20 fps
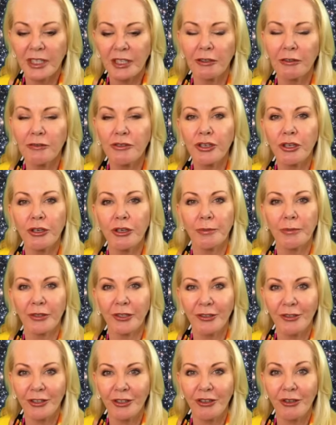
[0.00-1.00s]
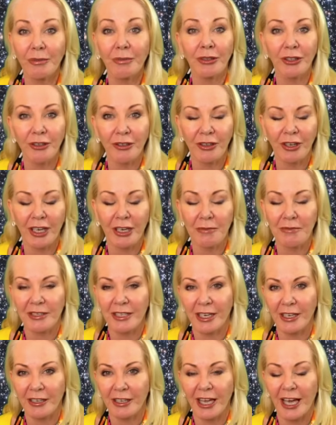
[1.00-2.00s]
It'll join Pluto, and Pluto
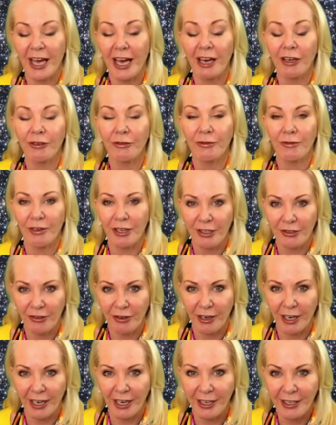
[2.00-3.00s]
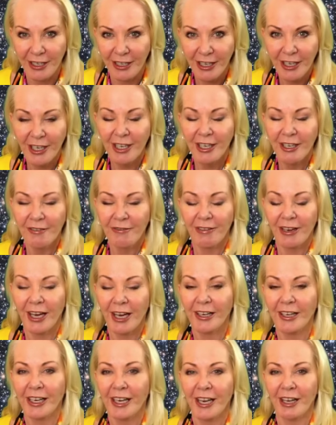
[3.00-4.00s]
comes out of retrograde,
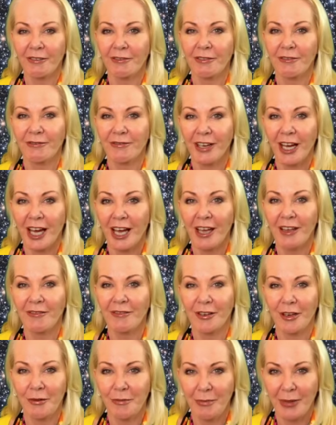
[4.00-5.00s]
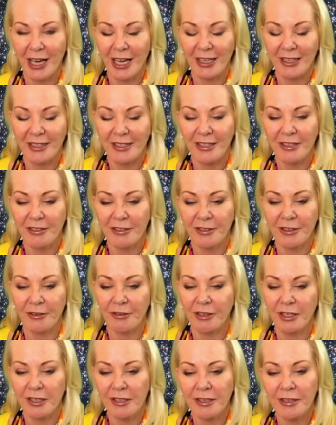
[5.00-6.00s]
finally after 5 months.
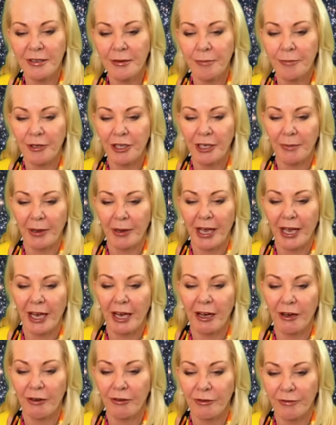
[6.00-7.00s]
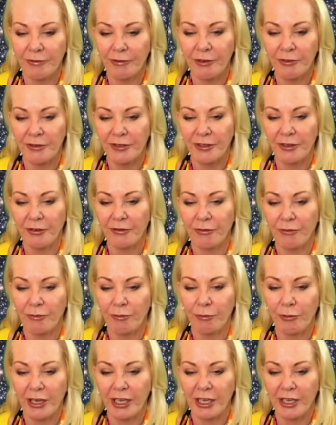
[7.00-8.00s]
So this is a pretty powerful sort
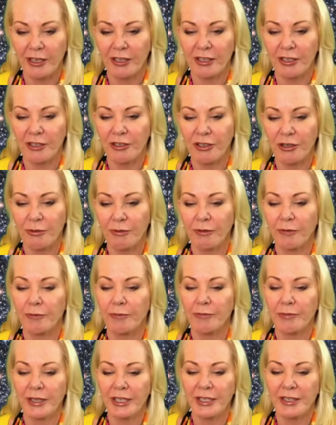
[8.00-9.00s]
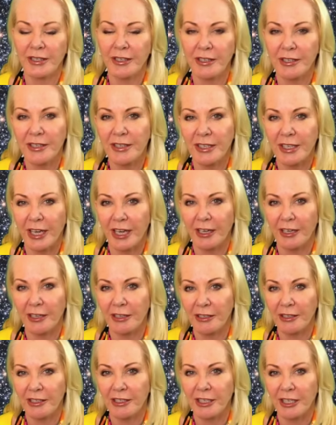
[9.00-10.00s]
of week to do with business
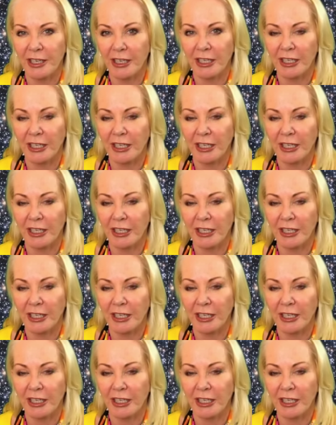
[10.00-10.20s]
and